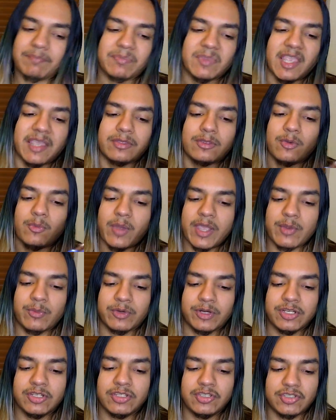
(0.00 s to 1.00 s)
And the way we're
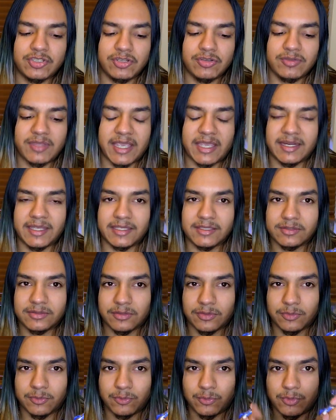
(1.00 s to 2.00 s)
gonna do that is, so
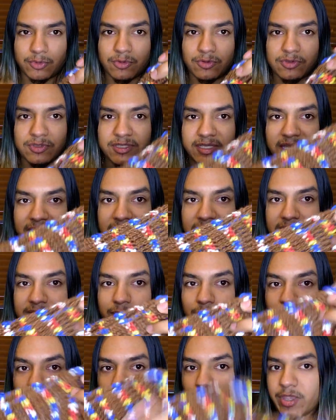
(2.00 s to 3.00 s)
the rules is
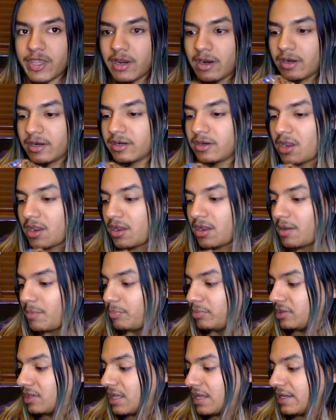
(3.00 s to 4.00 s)
when we are
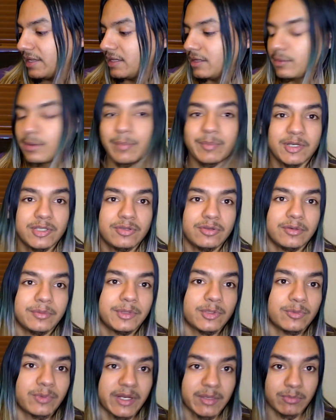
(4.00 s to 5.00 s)
applying, and I'm gonna do it with the
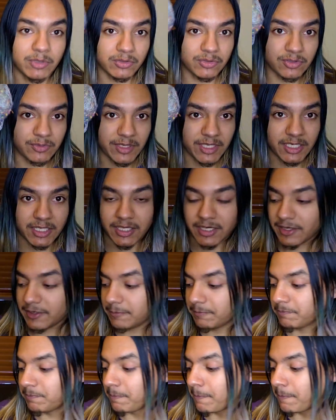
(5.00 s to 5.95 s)
rainbow tweed here.